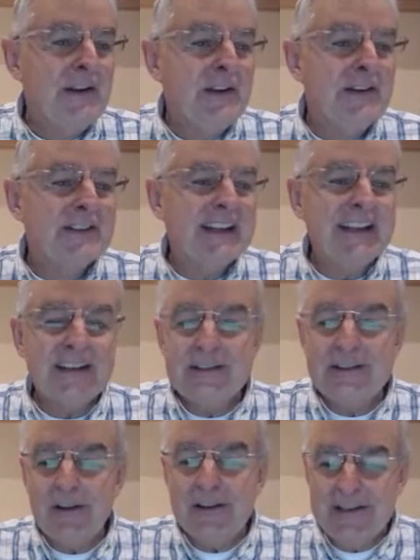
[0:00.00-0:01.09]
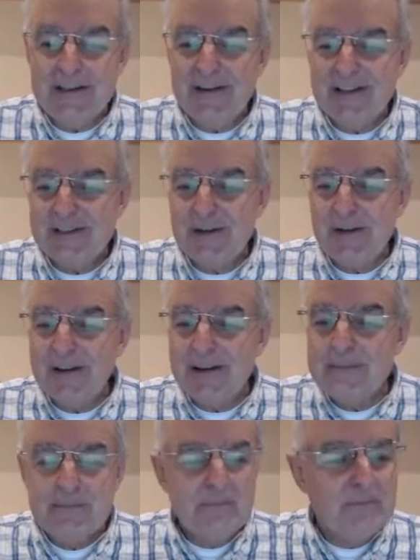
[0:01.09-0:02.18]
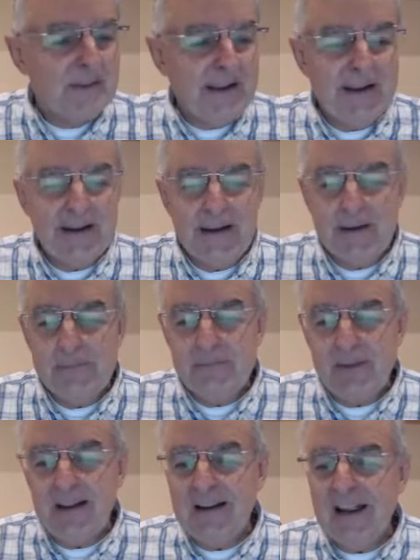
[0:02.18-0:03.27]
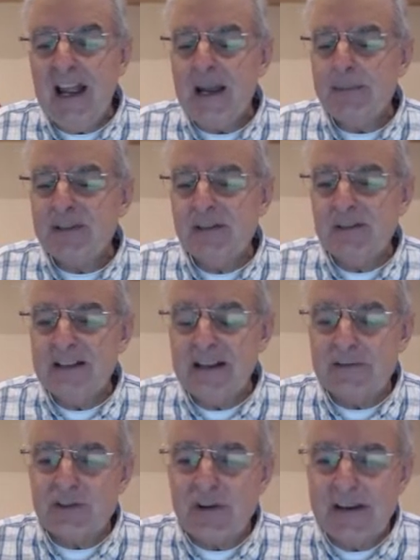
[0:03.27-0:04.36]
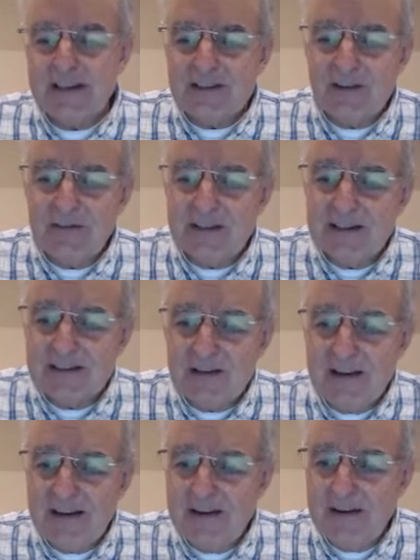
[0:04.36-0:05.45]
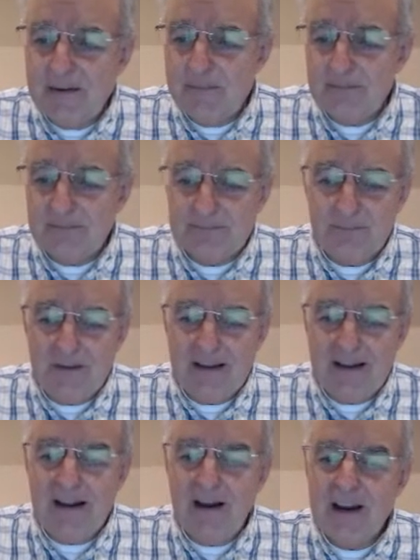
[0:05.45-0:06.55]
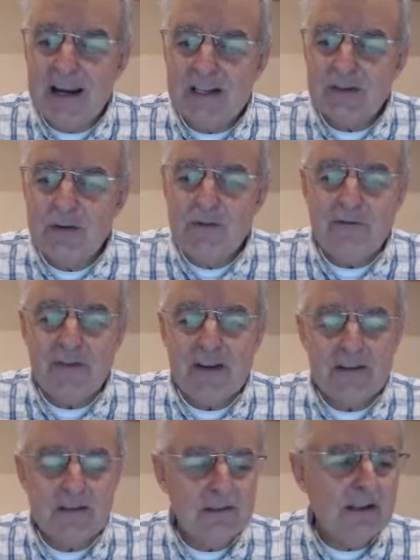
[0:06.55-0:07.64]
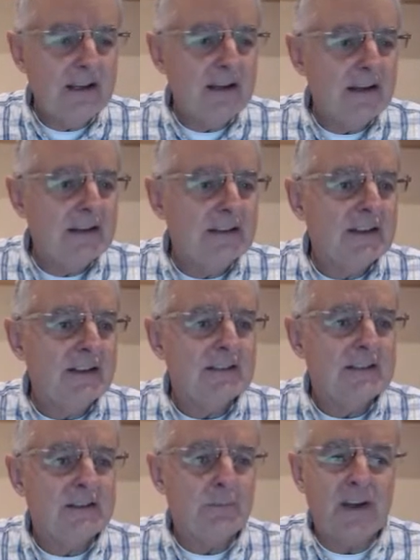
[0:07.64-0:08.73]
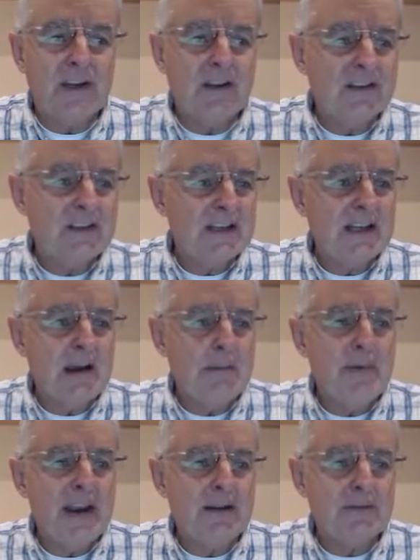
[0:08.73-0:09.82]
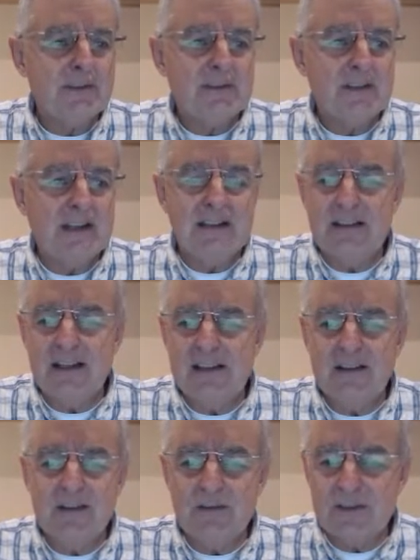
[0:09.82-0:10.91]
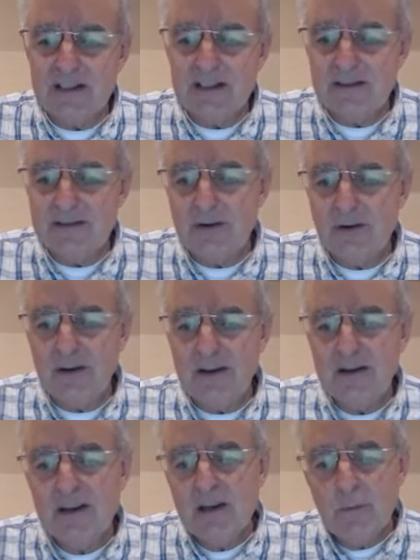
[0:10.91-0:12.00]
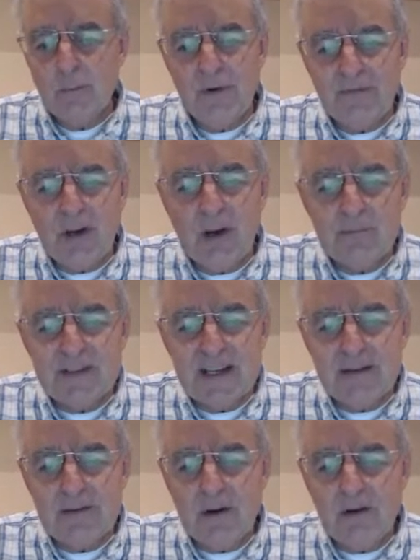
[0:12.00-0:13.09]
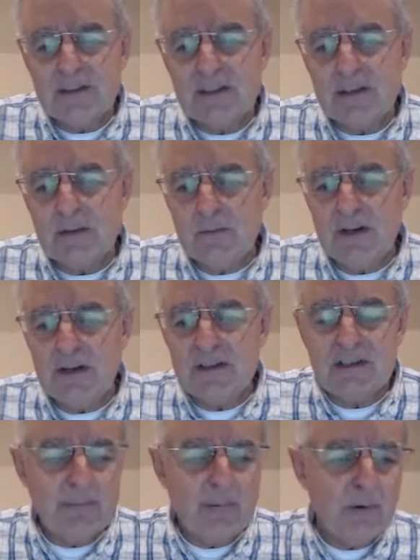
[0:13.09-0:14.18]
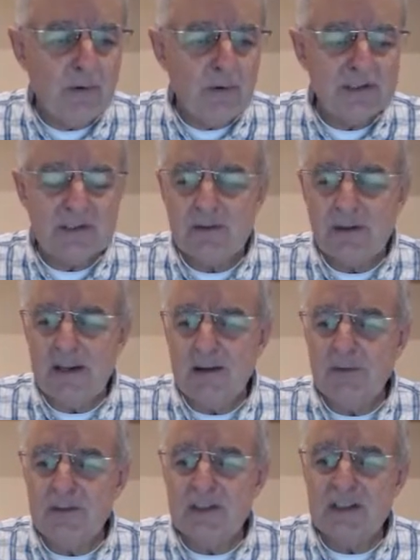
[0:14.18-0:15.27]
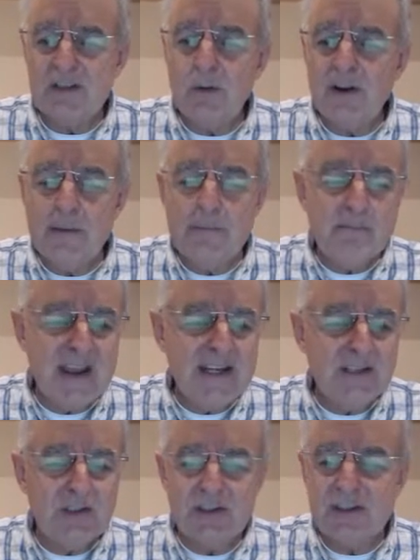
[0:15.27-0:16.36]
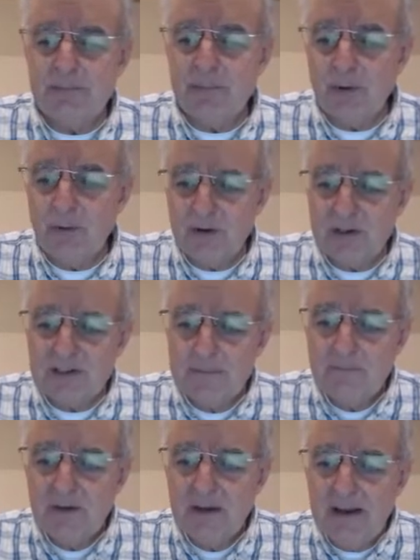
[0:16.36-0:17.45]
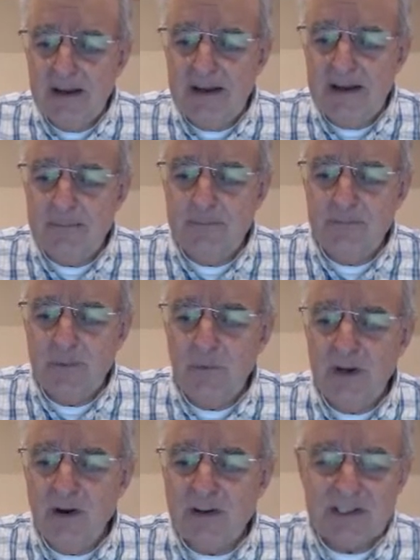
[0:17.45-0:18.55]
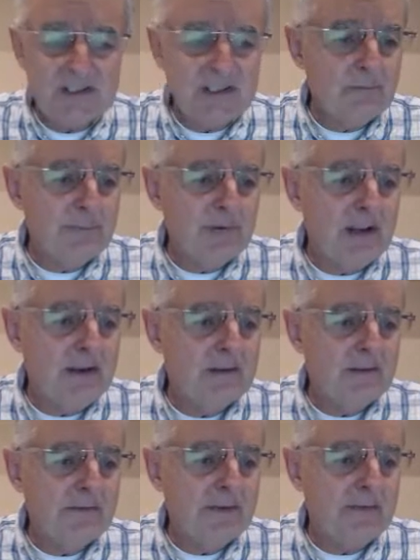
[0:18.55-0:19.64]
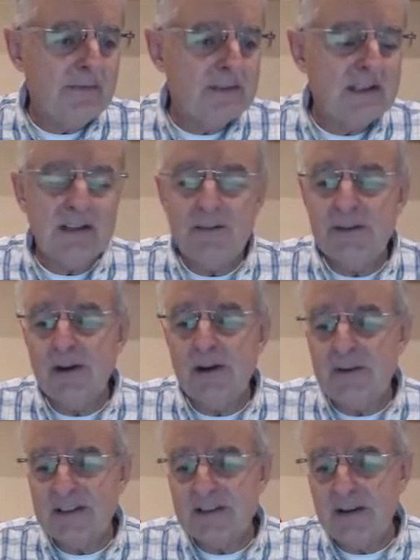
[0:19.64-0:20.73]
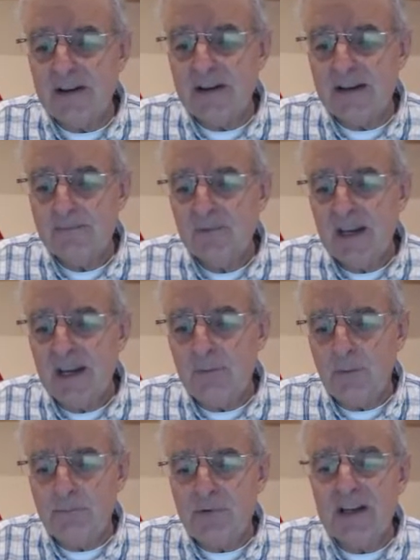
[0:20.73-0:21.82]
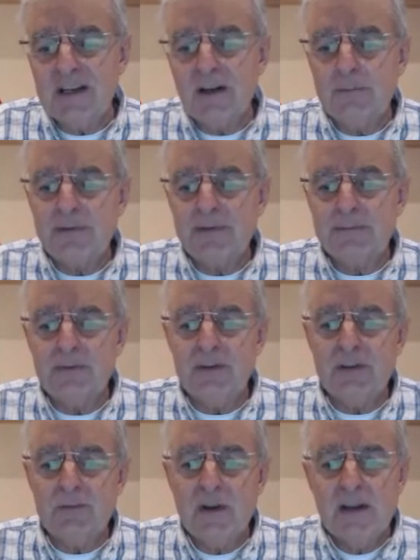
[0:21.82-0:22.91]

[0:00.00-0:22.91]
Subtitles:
New Zealand dollar, US dollar, absolutely no trades on this. I do feel that we're going to see a bounce in the New Zealand dollar. We've come down onto a support, which is quite a major support. We are still below the 50 on the RSI. If we break up through,